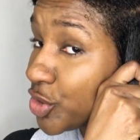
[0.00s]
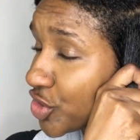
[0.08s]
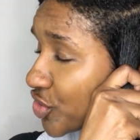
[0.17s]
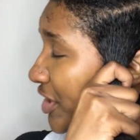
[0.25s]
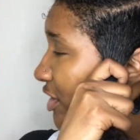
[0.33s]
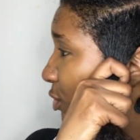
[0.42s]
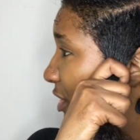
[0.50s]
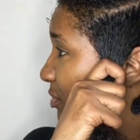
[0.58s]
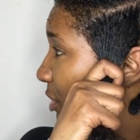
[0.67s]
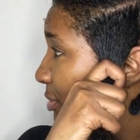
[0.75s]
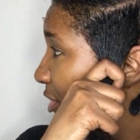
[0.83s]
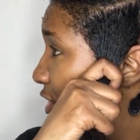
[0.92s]
strand twist,
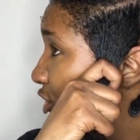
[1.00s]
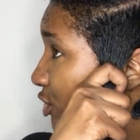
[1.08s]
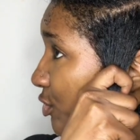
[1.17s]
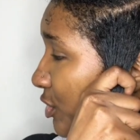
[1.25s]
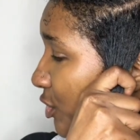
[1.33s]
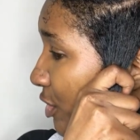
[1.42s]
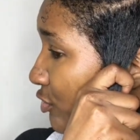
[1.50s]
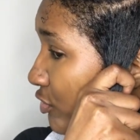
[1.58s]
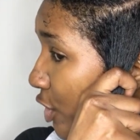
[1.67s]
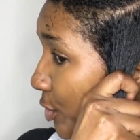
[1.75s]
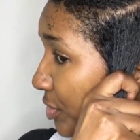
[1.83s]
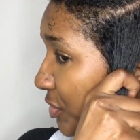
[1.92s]
but I'm going to do a
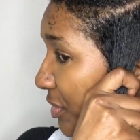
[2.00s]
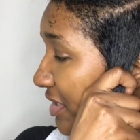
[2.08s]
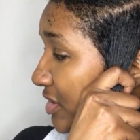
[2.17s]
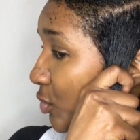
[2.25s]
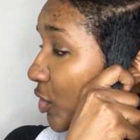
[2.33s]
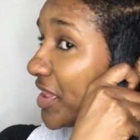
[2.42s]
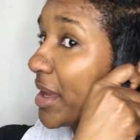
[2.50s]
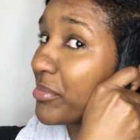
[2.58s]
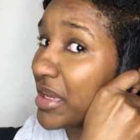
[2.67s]
rope twist. So what that